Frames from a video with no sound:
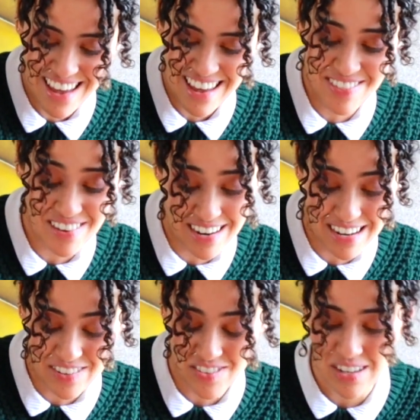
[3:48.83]
in the
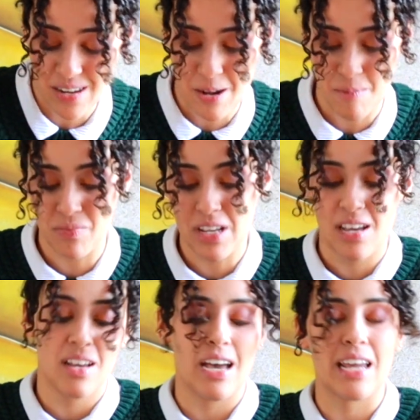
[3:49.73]
Netherlands. And
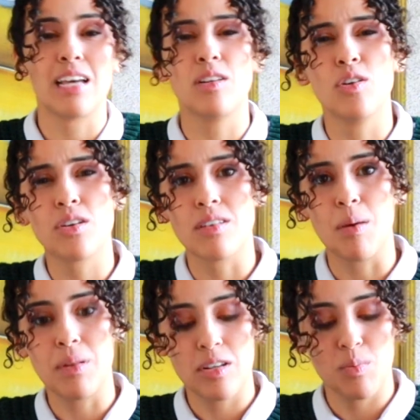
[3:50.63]
I looked it
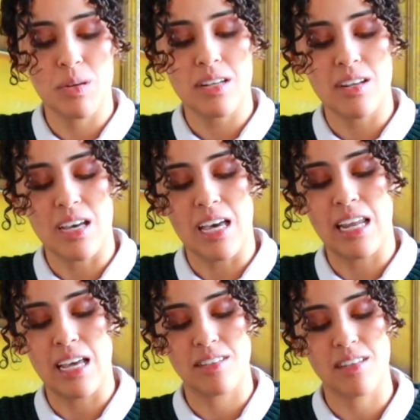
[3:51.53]
up a little bit,
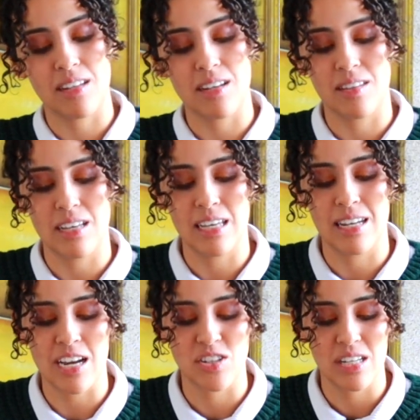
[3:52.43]
and I see that it
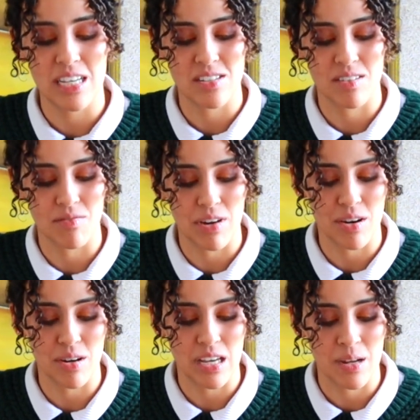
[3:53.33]
actually isn't
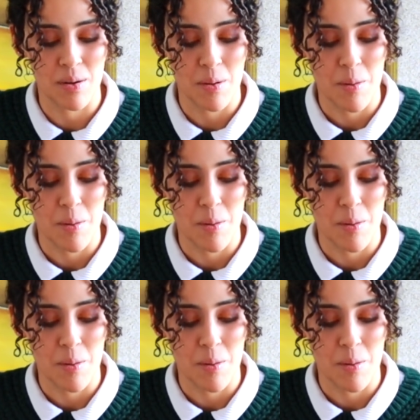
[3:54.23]
very,